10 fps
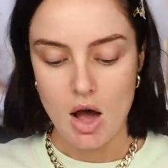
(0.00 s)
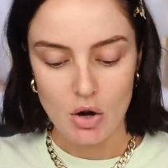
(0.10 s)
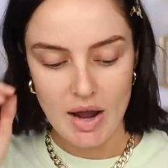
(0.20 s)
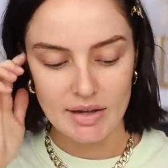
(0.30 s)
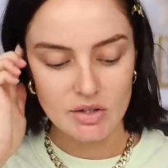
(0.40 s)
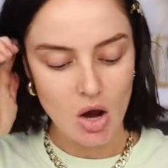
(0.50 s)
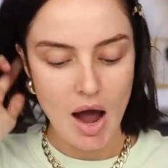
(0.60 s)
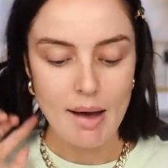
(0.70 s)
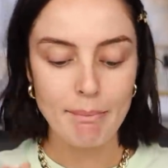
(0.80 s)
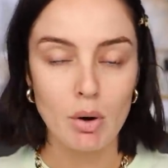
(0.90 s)
Okay, so
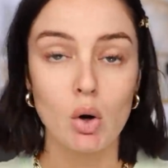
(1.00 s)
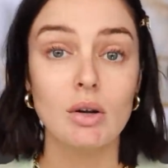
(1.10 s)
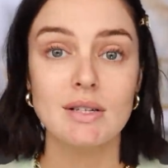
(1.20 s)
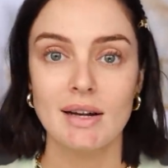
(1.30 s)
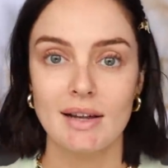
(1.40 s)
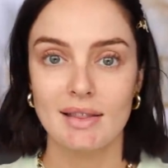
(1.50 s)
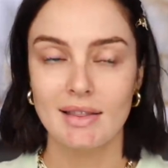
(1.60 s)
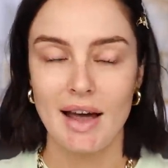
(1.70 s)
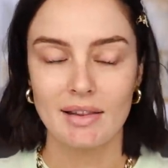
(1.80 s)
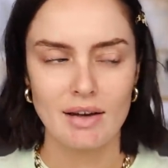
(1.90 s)
I bought in,
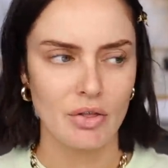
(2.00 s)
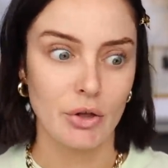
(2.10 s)
they had like a